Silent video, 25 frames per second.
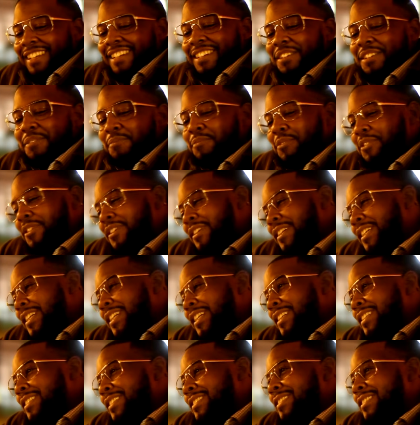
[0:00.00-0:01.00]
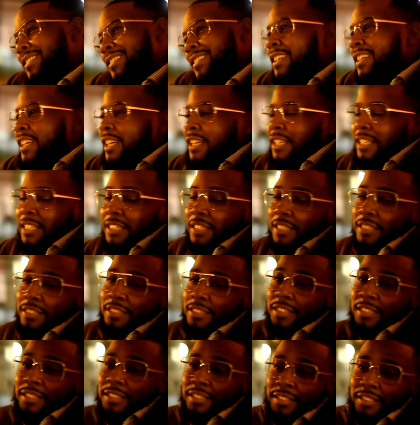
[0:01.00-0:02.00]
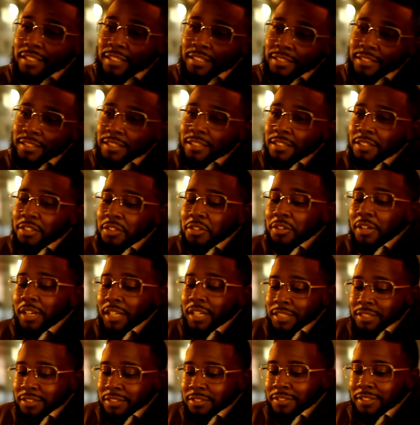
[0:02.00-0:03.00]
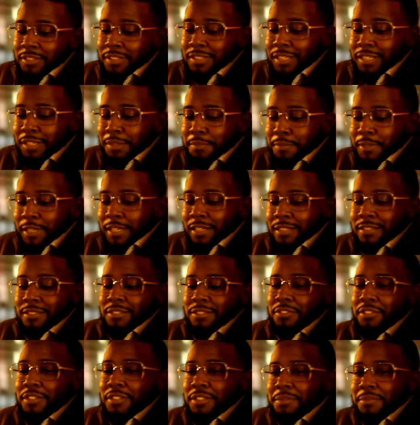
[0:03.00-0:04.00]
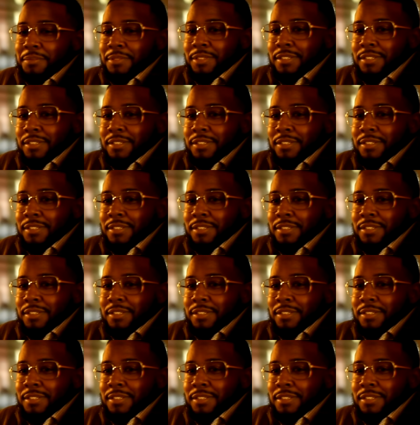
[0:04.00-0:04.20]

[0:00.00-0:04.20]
Come on, H. Listen, it's a little extra in there, man. It's Christmas